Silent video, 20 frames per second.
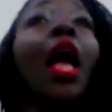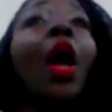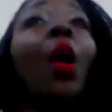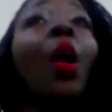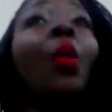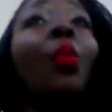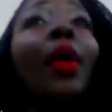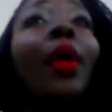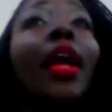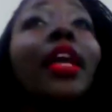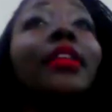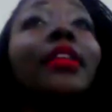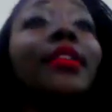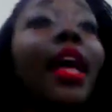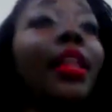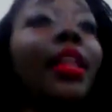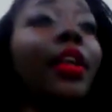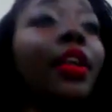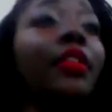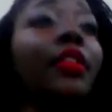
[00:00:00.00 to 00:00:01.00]
Ways
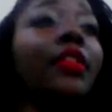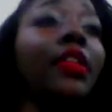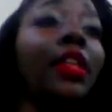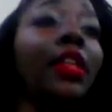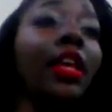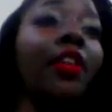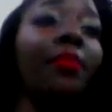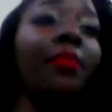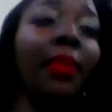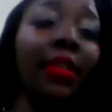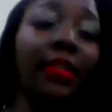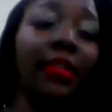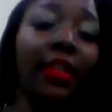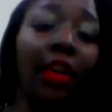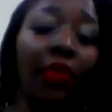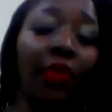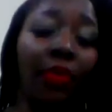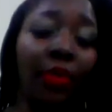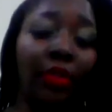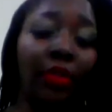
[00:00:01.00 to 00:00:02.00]
I learned to love
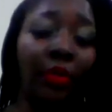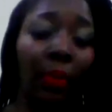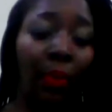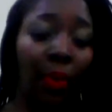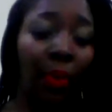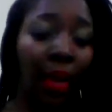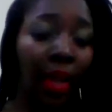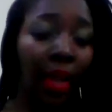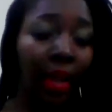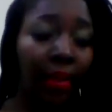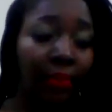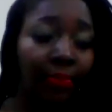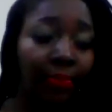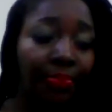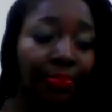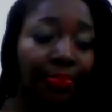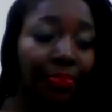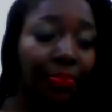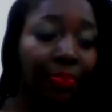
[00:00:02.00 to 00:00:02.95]
myself was one,